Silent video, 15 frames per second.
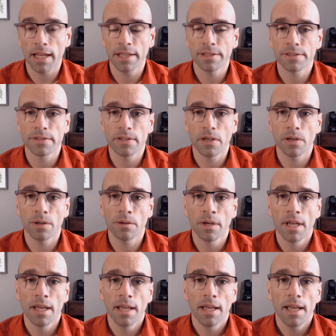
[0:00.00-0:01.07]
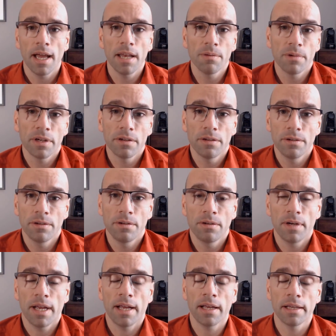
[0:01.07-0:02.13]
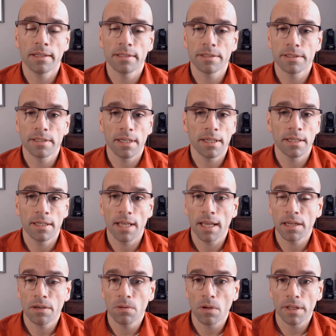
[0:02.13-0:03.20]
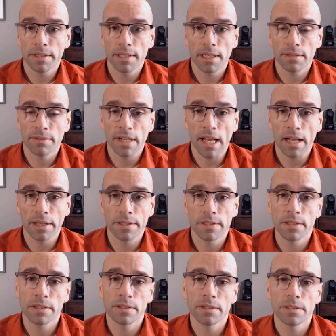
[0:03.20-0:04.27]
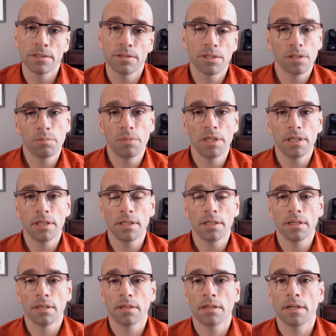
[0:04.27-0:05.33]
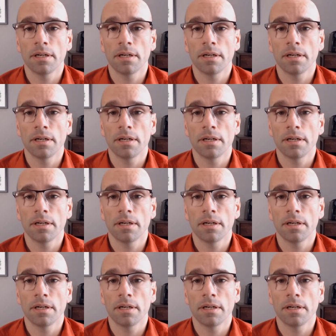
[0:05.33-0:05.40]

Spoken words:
And so, anyone who has done any qualitative analysis, you should be